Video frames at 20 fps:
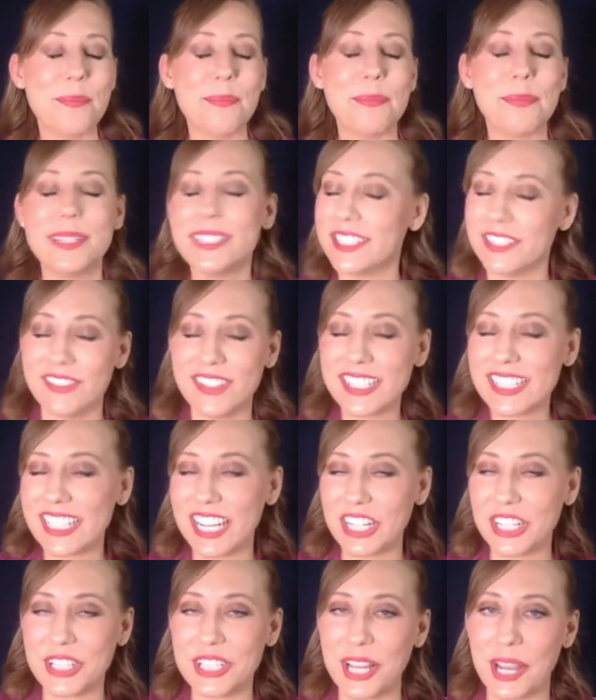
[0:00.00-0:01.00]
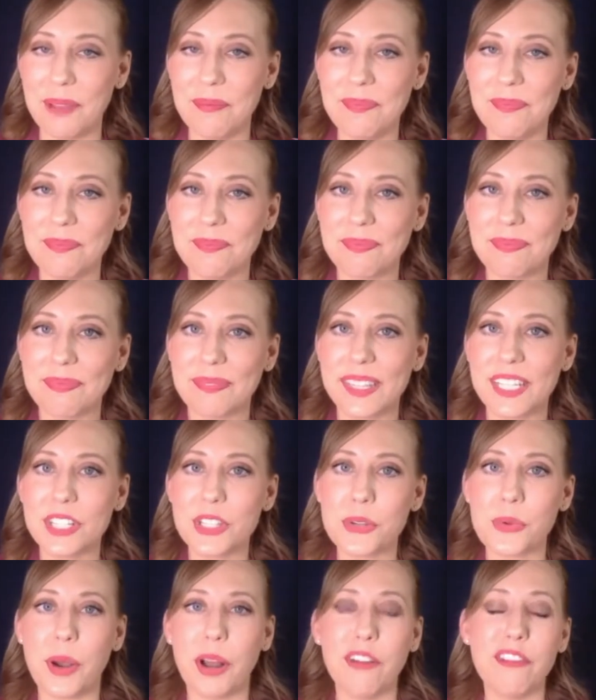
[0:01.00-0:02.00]
Pacific Standard Time,
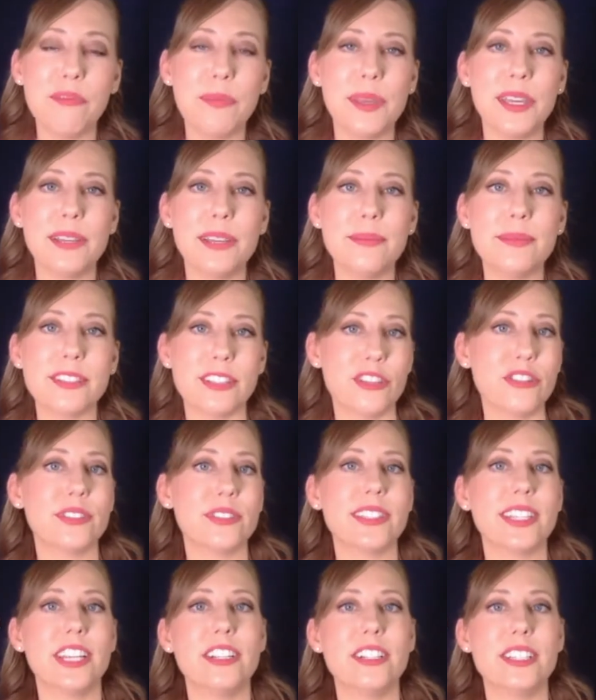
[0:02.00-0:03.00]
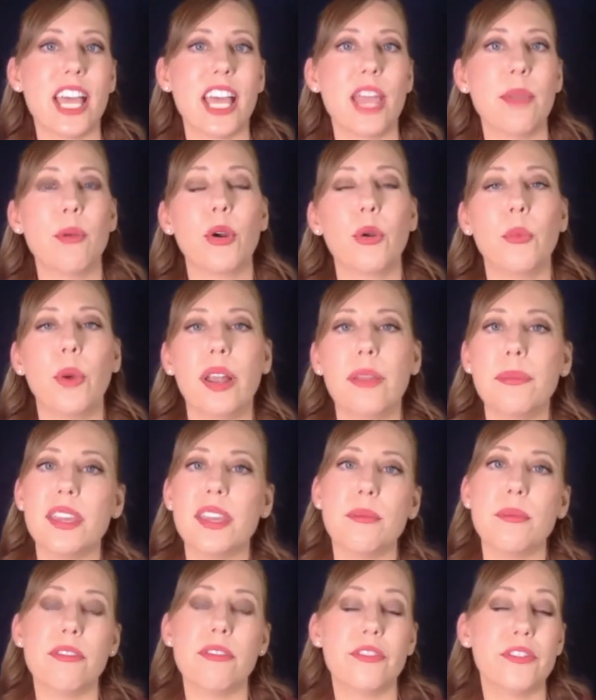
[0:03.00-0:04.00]
12 p.m. Central Standard Time, or 1
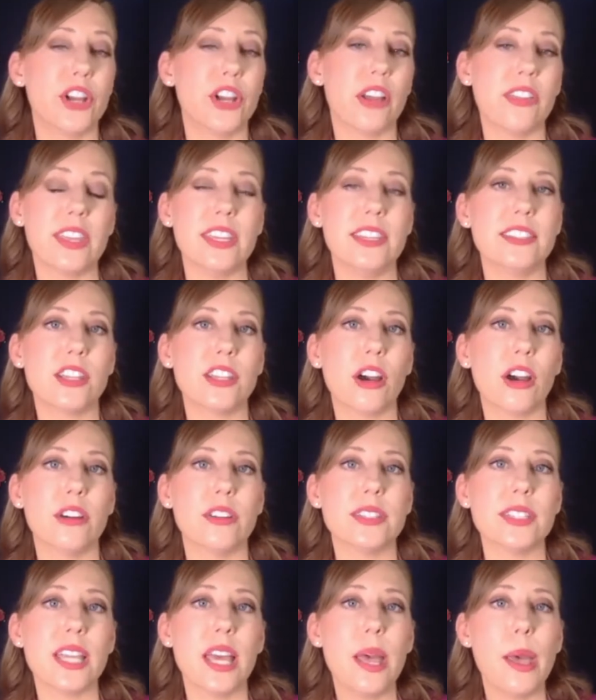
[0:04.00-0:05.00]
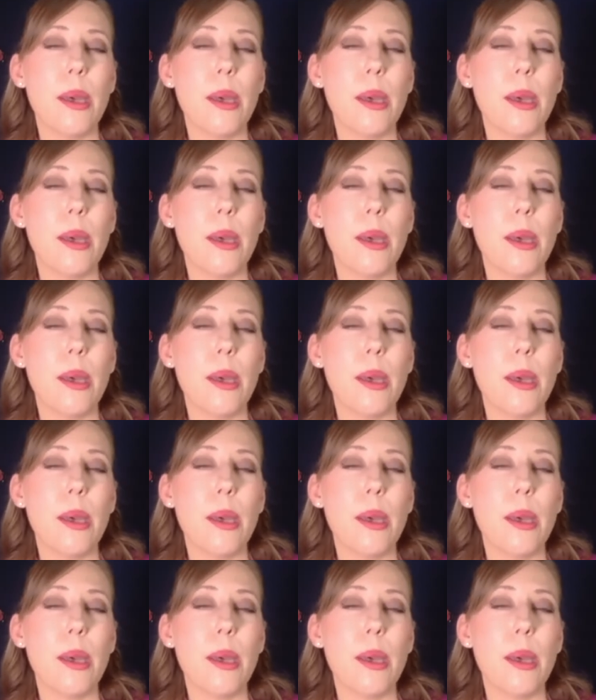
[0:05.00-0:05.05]
p.m. if you're on the East Coast.